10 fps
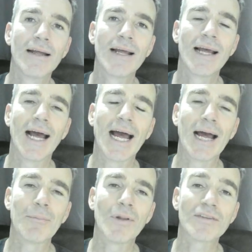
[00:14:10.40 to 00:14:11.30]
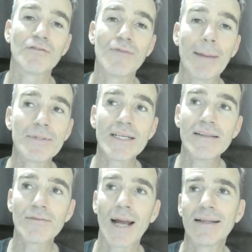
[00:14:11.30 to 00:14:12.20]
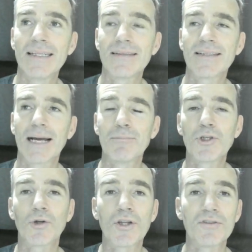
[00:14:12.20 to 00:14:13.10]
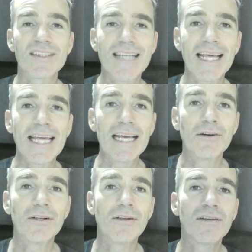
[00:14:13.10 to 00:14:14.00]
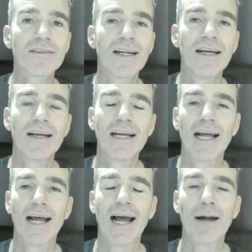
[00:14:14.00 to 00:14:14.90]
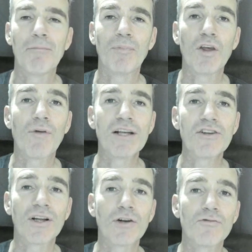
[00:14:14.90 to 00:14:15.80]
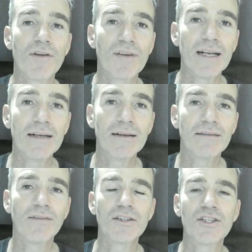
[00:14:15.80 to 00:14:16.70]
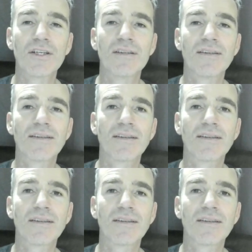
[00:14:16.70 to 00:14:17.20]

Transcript: Lots of raptors. We had these short-toed snake eagles, Eurasian griffin vultures.